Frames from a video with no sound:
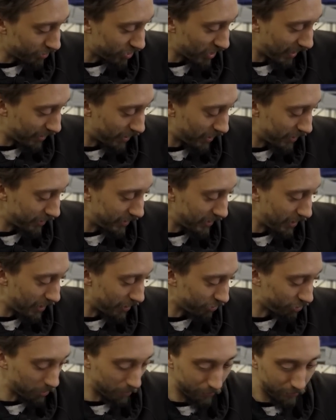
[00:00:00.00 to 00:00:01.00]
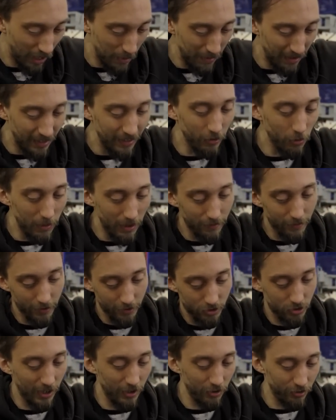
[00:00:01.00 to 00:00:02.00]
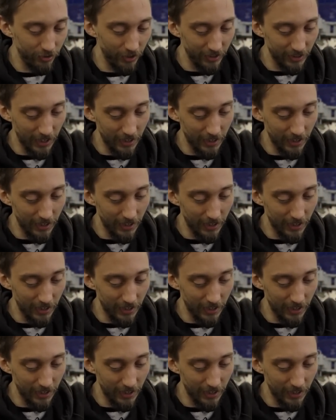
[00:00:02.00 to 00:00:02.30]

the subframe a little bit for the transfer